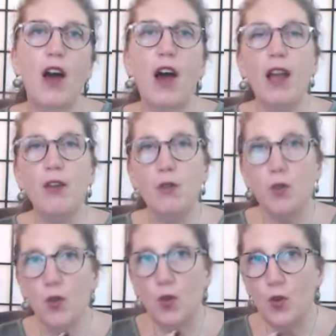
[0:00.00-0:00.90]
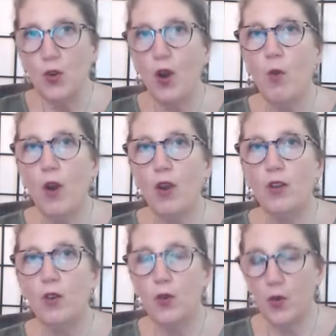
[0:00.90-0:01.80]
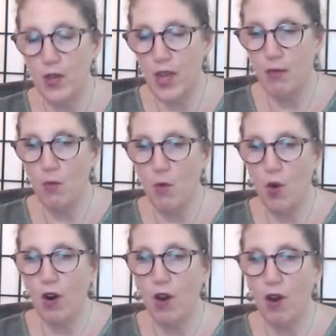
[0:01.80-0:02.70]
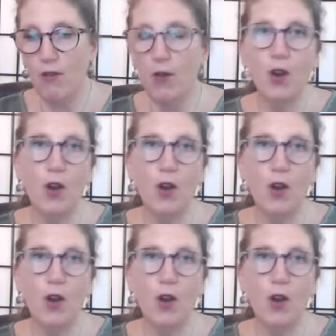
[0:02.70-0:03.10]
I do not want to create more of